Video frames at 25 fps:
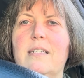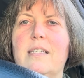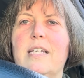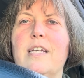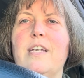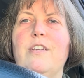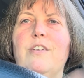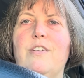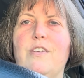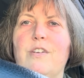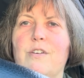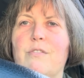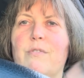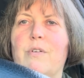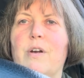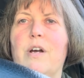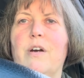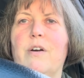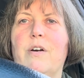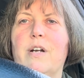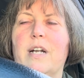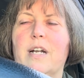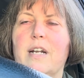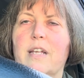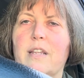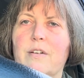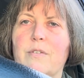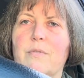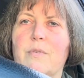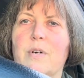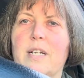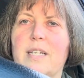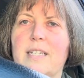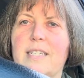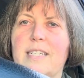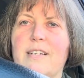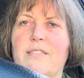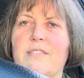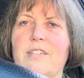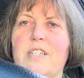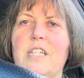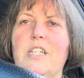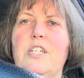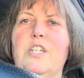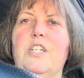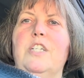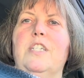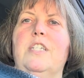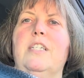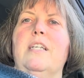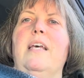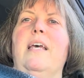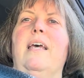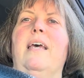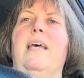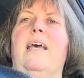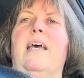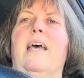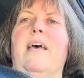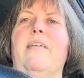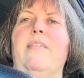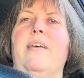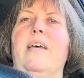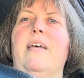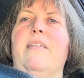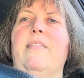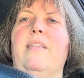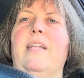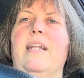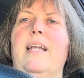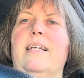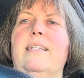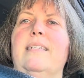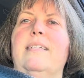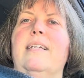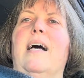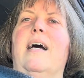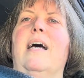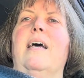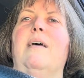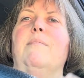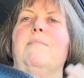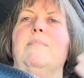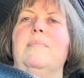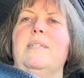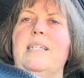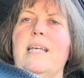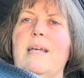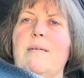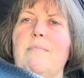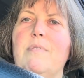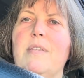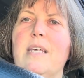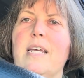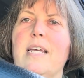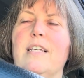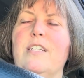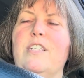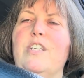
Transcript: like you do your row and another one of the 7 stitches, and then the next time same thing.